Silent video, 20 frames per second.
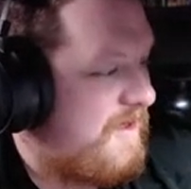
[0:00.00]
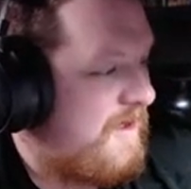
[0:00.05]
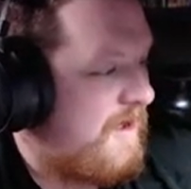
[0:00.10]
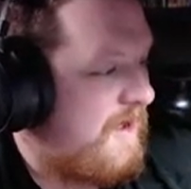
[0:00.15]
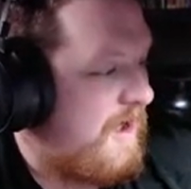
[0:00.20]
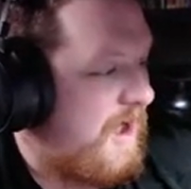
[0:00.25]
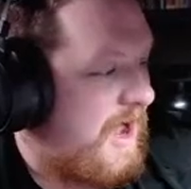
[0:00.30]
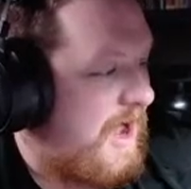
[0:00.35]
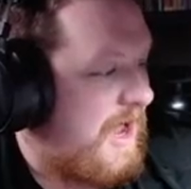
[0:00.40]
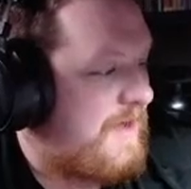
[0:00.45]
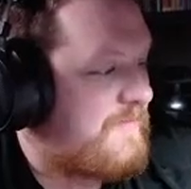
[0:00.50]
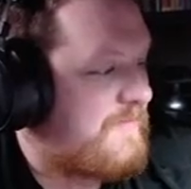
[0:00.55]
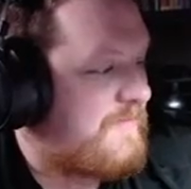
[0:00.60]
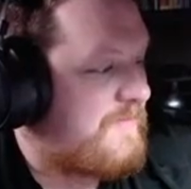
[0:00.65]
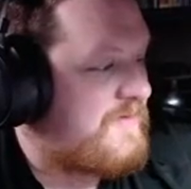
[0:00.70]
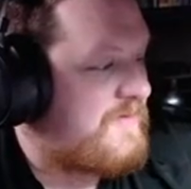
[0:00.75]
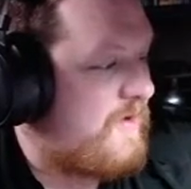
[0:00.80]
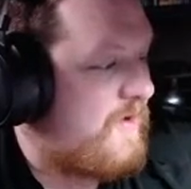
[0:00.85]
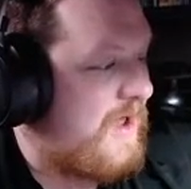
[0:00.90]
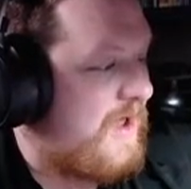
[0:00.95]
I am
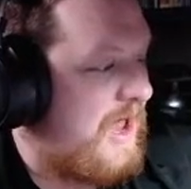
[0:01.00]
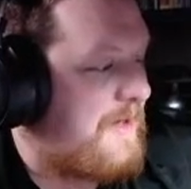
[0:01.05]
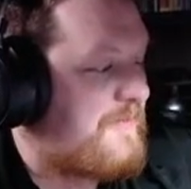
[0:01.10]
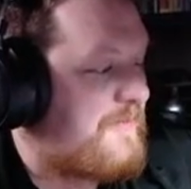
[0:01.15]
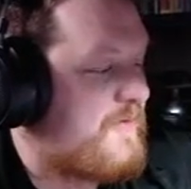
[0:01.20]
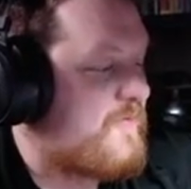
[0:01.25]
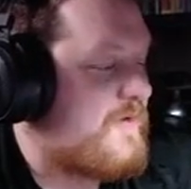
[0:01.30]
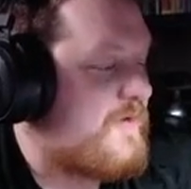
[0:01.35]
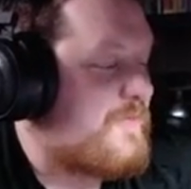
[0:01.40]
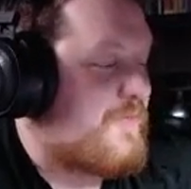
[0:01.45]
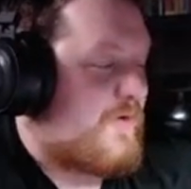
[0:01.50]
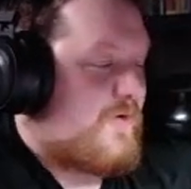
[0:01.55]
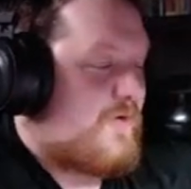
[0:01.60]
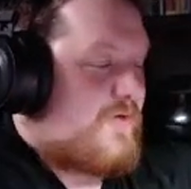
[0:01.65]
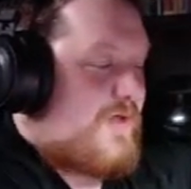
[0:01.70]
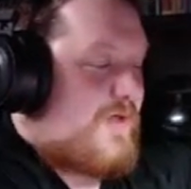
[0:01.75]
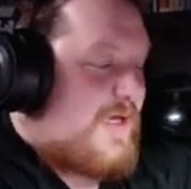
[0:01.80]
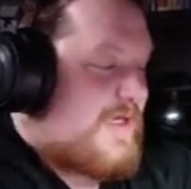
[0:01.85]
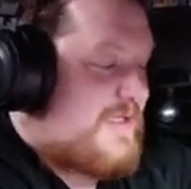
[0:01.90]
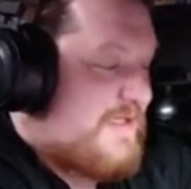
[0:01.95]
so happy we
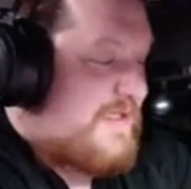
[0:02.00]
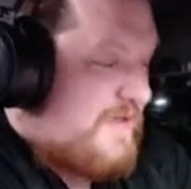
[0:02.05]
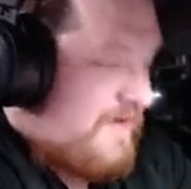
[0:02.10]
pulled this.